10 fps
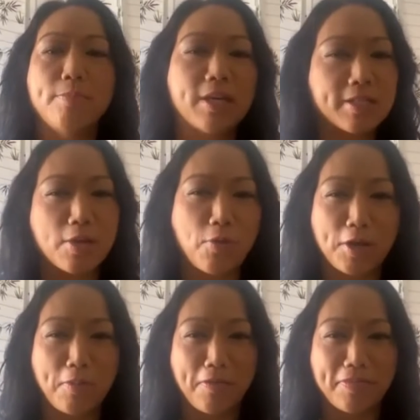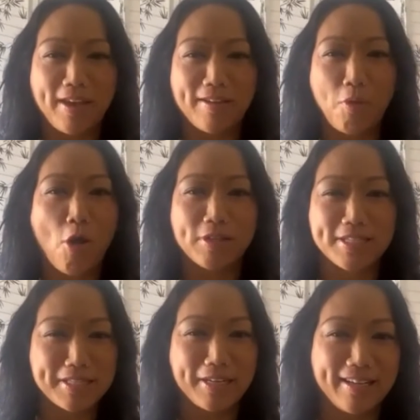because I read about that Paulus
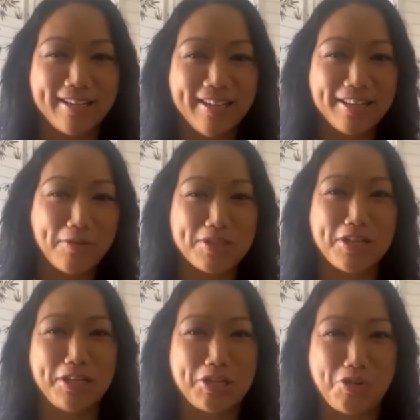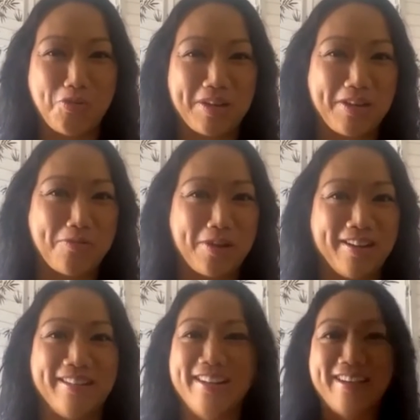study that was done in Germany
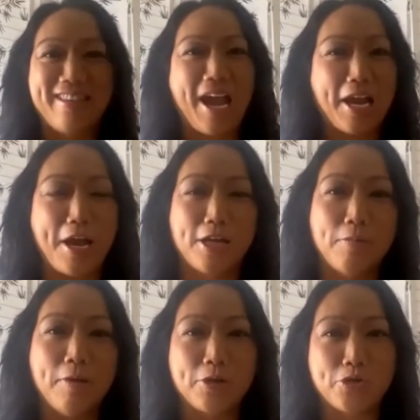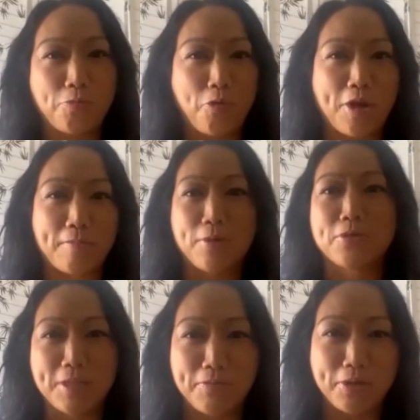where they had acupuncture pre and
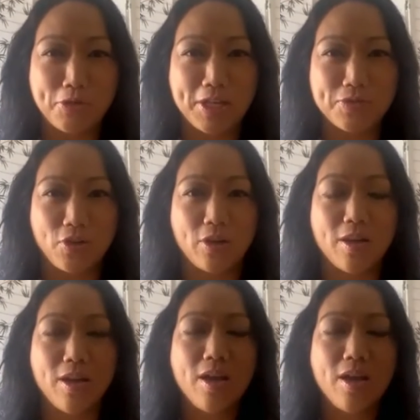post embryo transfer.